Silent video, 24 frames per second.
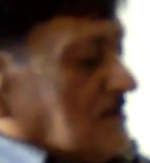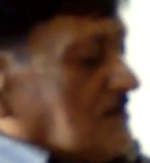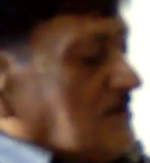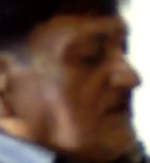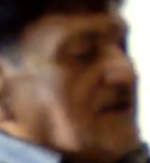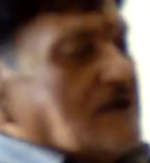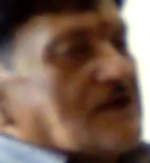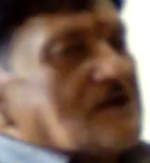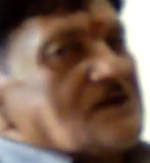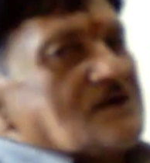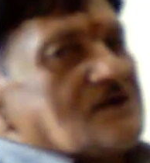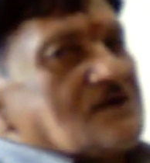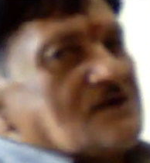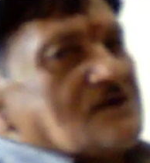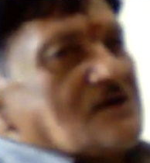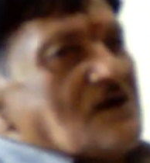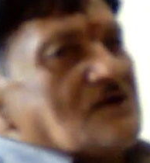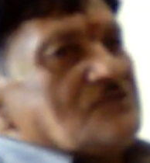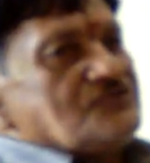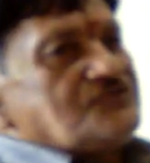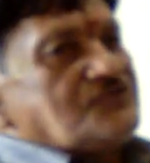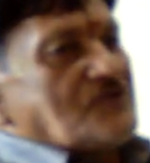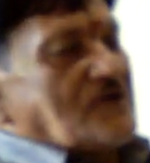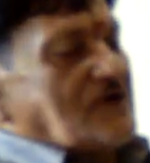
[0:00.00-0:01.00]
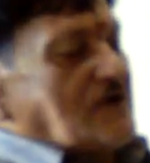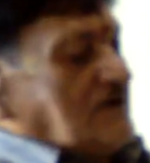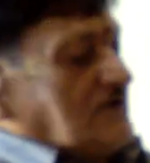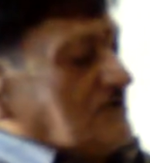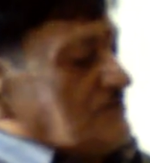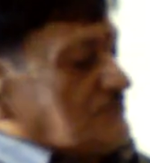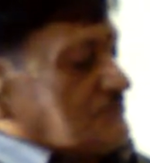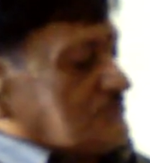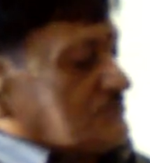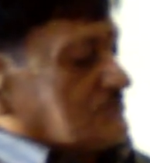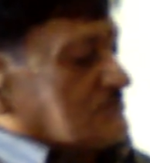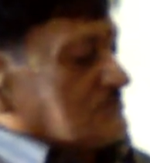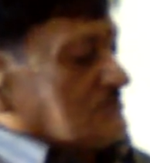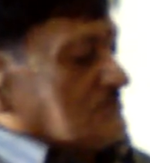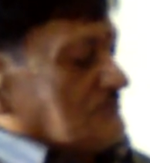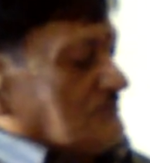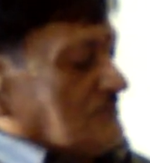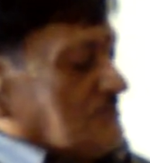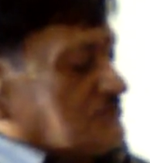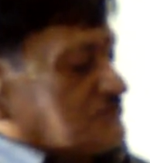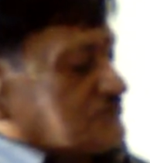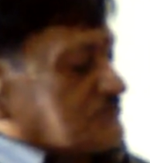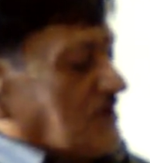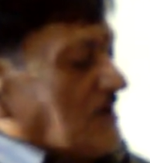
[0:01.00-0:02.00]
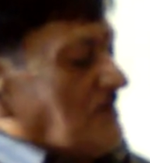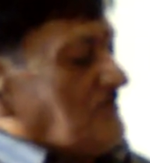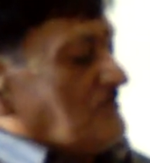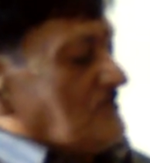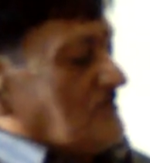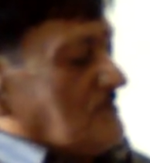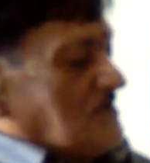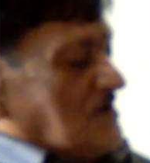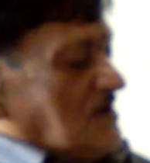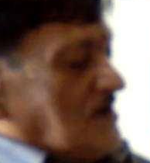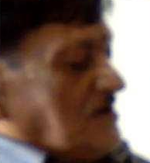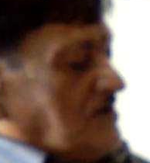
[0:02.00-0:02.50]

The consonants which come